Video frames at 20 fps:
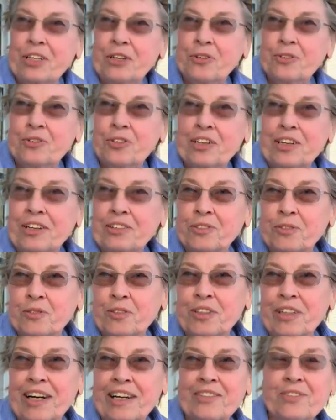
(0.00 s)
years at
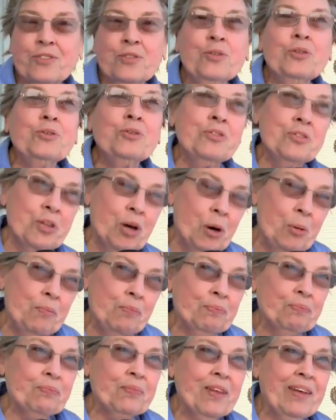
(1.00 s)
Youngsville High School, so
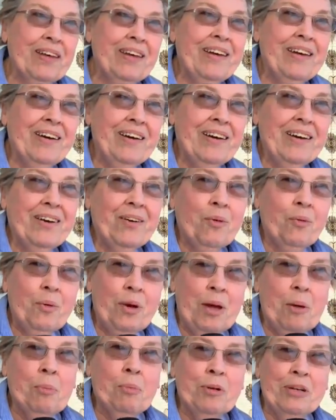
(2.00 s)

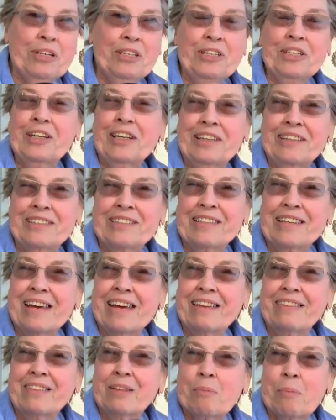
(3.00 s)
we appreciate
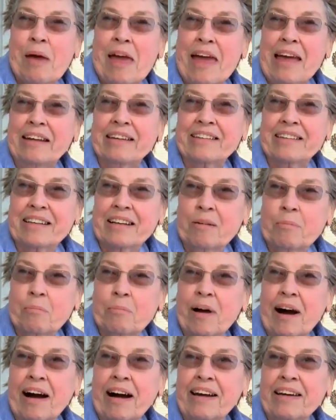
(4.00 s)
seeing the band come
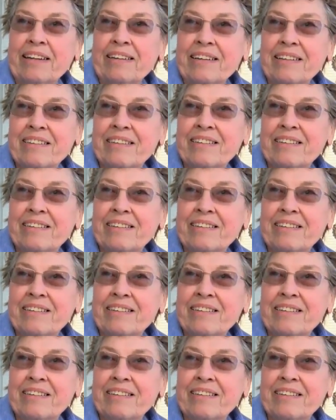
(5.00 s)
by.